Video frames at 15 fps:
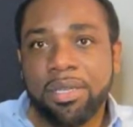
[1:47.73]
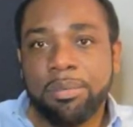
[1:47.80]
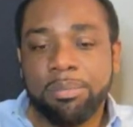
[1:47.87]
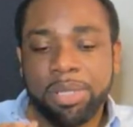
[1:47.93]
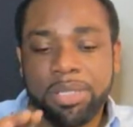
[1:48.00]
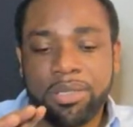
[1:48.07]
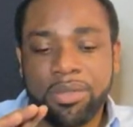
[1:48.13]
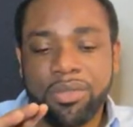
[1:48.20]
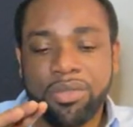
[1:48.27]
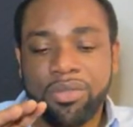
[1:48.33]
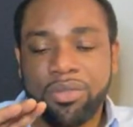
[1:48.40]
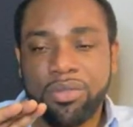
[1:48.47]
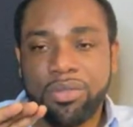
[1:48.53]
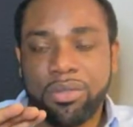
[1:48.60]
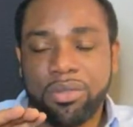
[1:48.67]

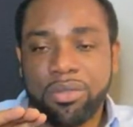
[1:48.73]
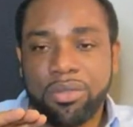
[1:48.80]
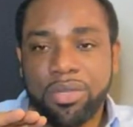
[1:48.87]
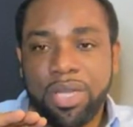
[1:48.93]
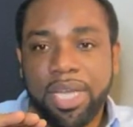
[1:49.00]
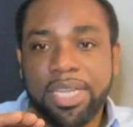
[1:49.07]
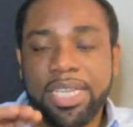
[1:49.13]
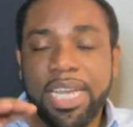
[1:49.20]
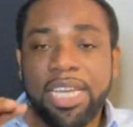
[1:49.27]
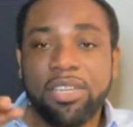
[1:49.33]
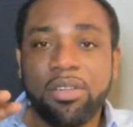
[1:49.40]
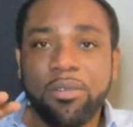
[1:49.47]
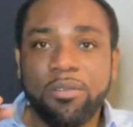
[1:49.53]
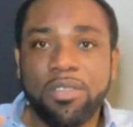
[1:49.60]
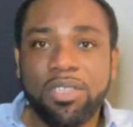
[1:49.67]
because at the
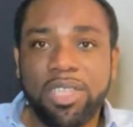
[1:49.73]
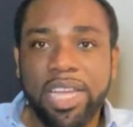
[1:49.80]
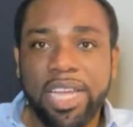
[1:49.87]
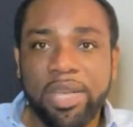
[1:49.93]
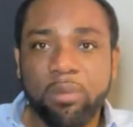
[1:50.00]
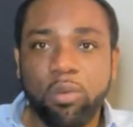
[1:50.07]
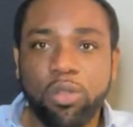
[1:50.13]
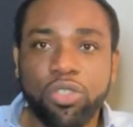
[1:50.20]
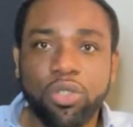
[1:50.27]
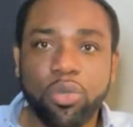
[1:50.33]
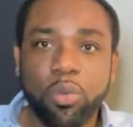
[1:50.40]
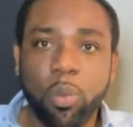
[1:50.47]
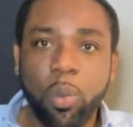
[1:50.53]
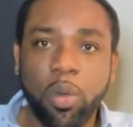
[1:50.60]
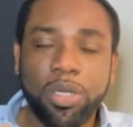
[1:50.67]
end of the day, what
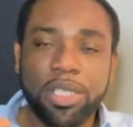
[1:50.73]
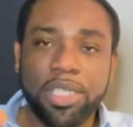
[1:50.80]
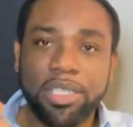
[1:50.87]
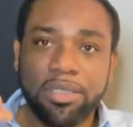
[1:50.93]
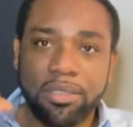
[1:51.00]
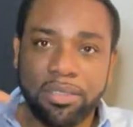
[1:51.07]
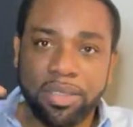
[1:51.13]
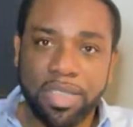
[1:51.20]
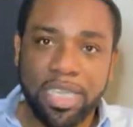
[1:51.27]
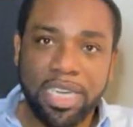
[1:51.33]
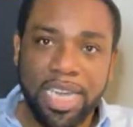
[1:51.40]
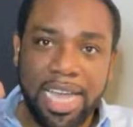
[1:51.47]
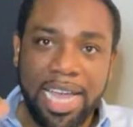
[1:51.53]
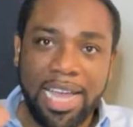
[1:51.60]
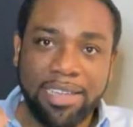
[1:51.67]
you want is to
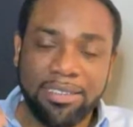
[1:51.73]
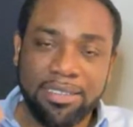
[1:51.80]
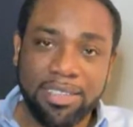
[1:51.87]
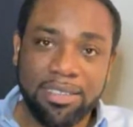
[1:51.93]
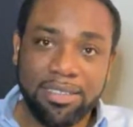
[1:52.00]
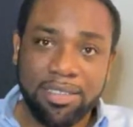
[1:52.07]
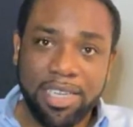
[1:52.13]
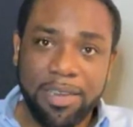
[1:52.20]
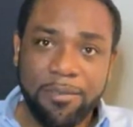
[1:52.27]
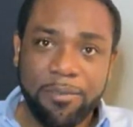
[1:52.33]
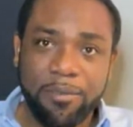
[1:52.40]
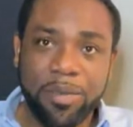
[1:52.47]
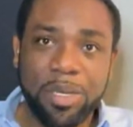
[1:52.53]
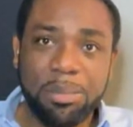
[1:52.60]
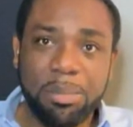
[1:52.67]
get access to that
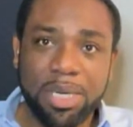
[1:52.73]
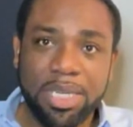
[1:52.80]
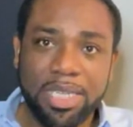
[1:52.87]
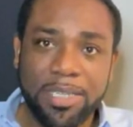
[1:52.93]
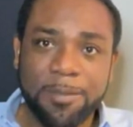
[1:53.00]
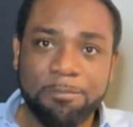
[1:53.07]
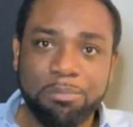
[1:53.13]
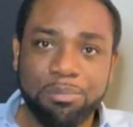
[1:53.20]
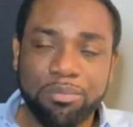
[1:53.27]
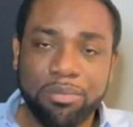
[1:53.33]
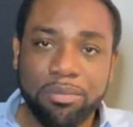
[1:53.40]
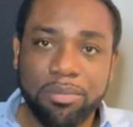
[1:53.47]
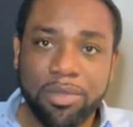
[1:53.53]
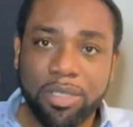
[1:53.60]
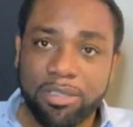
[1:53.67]
free money,
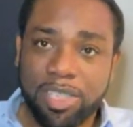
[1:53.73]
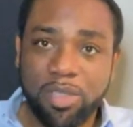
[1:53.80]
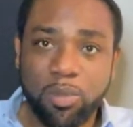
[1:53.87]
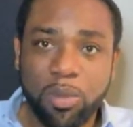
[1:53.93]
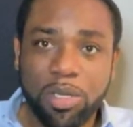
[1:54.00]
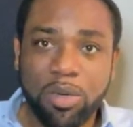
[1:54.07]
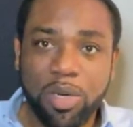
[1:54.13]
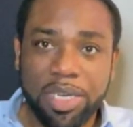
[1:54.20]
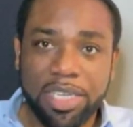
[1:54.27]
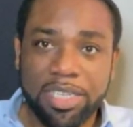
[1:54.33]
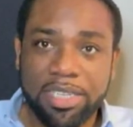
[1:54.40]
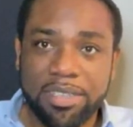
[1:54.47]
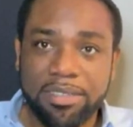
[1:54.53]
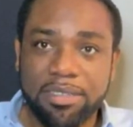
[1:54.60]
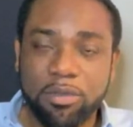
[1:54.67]
because that's what credit
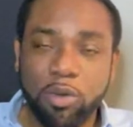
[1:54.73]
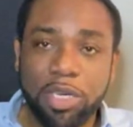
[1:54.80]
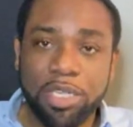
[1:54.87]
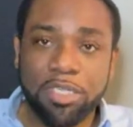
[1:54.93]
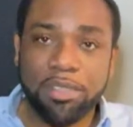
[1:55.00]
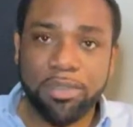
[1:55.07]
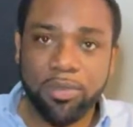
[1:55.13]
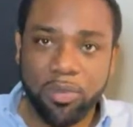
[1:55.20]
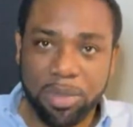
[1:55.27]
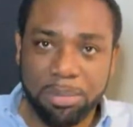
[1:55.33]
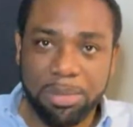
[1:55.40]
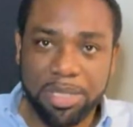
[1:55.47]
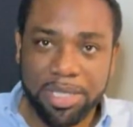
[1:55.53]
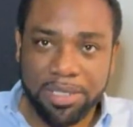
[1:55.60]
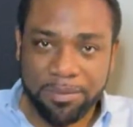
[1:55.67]
is. Credit is free
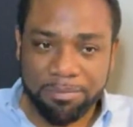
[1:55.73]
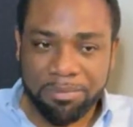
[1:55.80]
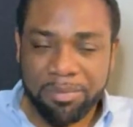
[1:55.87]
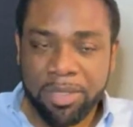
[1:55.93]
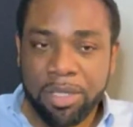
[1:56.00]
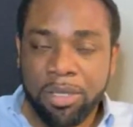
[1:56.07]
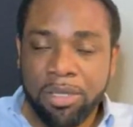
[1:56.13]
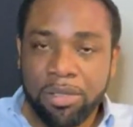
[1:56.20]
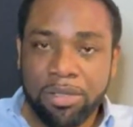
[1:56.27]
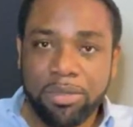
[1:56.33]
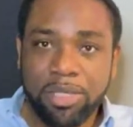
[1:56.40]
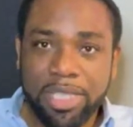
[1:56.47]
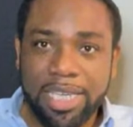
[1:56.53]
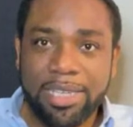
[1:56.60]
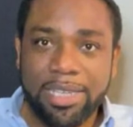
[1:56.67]
money. To
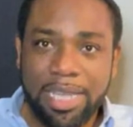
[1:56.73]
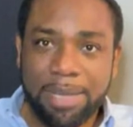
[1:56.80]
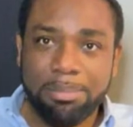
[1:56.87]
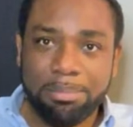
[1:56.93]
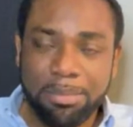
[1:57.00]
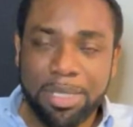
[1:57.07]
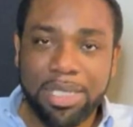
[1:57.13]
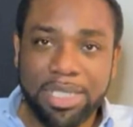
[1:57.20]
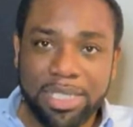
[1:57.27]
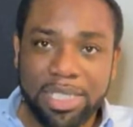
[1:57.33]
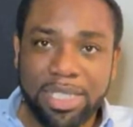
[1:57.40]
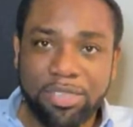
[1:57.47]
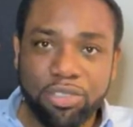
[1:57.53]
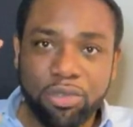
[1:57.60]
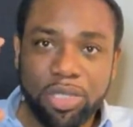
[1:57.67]
get that money
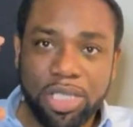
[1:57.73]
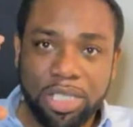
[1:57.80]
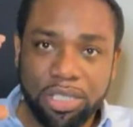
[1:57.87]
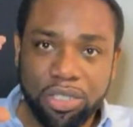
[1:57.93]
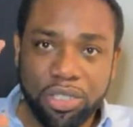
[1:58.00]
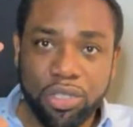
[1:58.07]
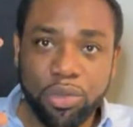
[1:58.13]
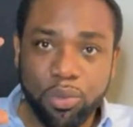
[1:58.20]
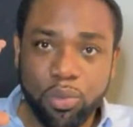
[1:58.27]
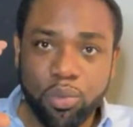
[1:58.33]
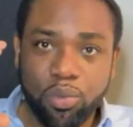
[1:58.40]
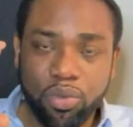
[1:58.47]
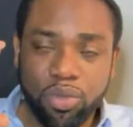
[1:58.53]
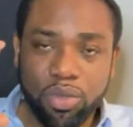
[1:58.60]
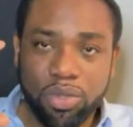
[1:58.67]
that you can
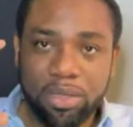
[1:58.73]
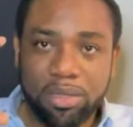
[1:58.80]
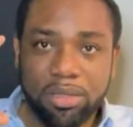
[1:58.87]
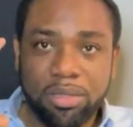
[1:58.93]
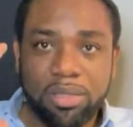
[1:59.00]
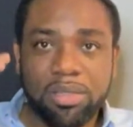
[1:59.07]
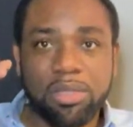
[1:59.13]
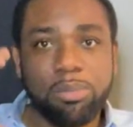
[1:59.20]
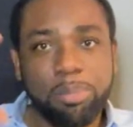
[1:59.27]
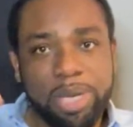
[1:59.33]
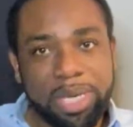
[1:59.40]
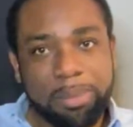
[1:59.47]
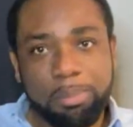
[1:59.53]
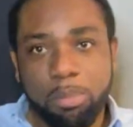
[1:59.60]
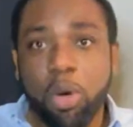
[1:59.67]
use to
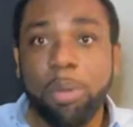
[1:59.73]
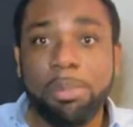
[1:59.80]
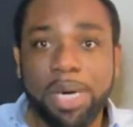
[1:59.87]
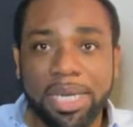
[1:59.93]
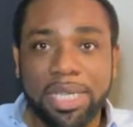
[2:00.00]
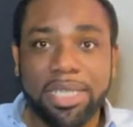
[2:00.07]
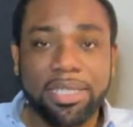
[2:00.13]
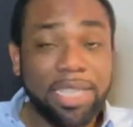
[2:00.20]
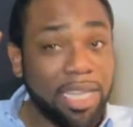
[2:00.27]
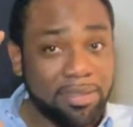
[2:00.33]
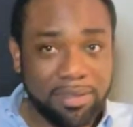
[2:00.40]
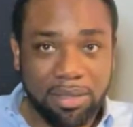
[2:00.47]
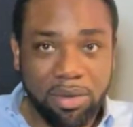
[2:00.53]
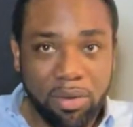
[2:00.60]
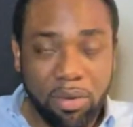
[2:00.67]
make more money. That's
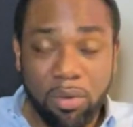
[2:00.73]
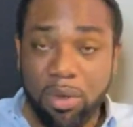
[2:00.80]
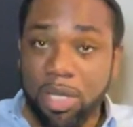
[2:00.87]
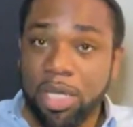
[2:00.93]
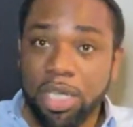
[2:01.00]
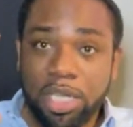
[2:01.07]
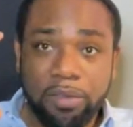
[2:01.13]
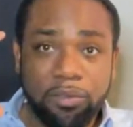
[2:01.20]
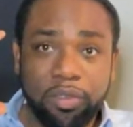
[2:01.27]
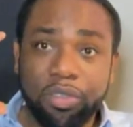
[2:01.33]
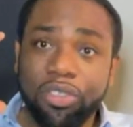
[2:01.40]
the goal. If you're